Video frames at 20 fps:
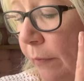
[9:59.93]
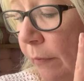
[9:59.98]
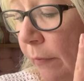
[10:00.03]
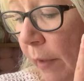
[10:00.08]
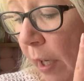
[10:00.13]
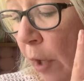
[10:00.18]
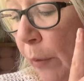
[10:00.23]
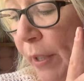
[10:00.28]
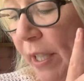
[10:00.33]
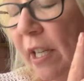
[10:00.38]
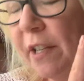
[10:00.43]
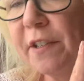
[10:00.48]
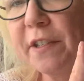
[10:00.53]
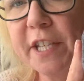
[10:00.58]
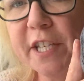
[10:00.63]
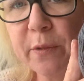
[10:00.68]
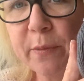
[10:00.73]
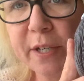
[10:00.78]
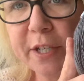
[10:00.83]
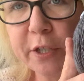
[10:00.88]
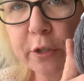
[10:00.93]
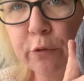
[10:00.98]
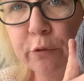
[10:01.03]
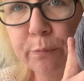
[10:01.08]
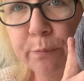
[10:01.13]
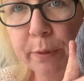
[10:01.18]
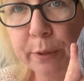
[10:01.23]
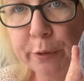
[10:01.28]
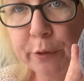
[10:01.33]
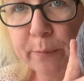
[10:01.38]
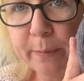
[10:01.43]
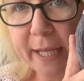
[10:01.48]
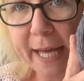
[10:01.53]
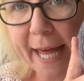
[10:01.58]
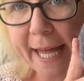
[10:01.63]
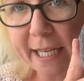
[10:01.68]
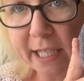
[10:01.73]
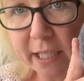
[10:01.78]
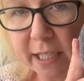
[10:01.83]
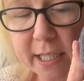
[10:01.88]
Oh, it does. This one is called Bloomy
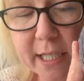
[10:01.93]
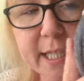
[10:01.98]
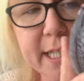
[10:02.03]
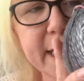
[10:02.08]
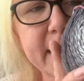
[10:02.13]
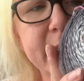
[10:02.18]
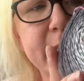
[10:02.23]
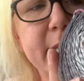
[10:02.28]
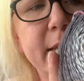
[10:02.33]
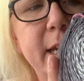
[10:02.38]
Elegance,